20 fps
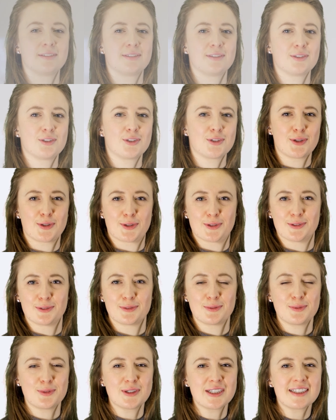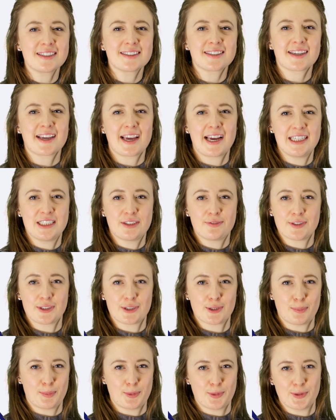So, what is a case for
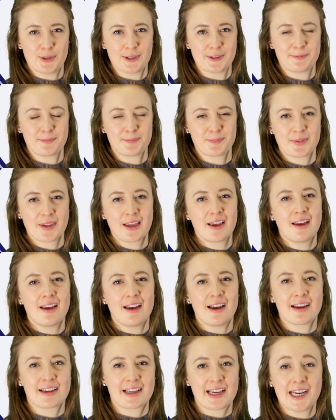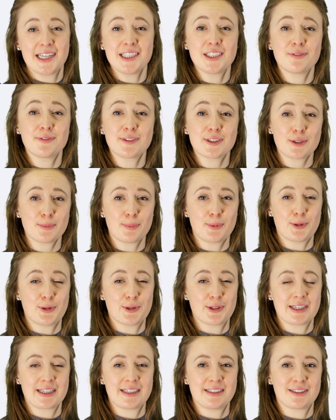support? A case for
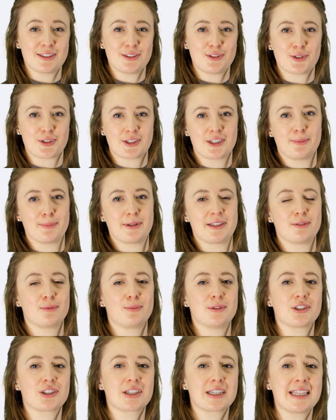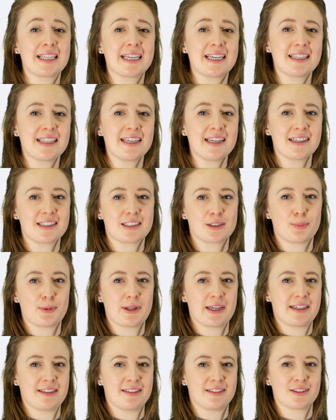support is a document which clearly
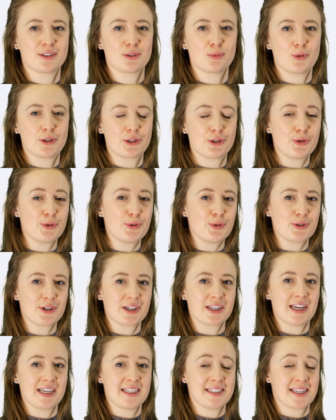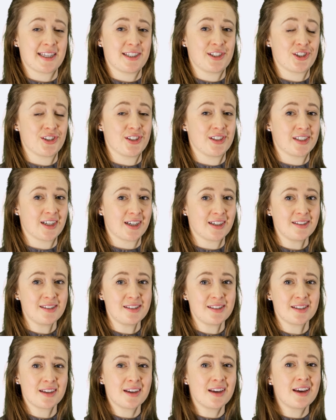explains what your organisation
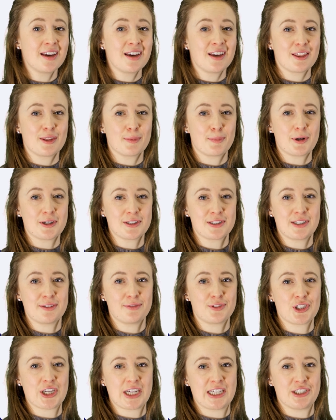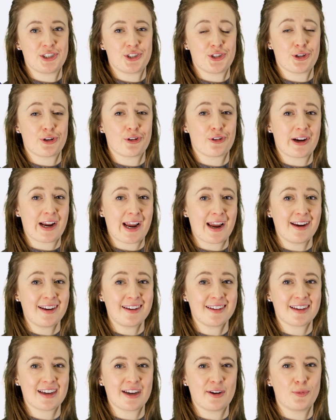does, the positive change you create,
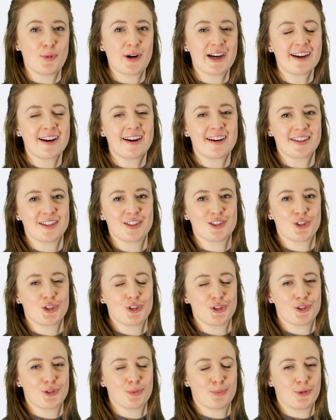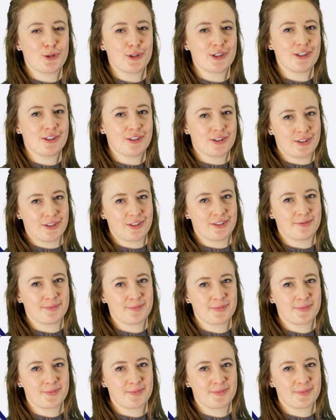and why others should support you too.